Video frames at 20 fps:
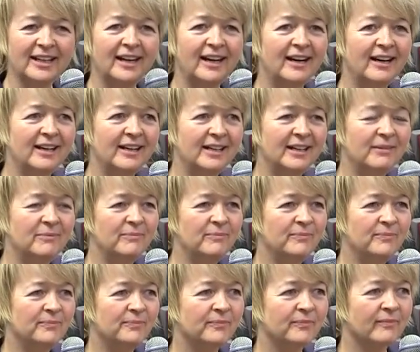
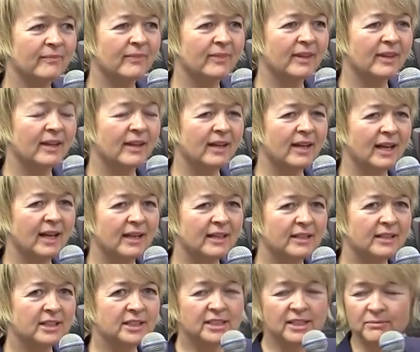Um,
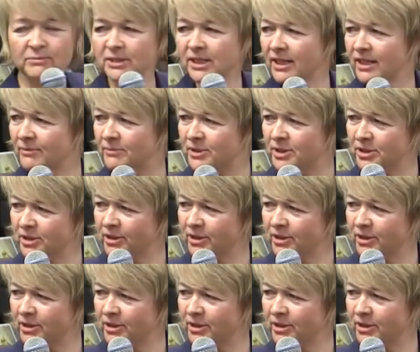because sometimes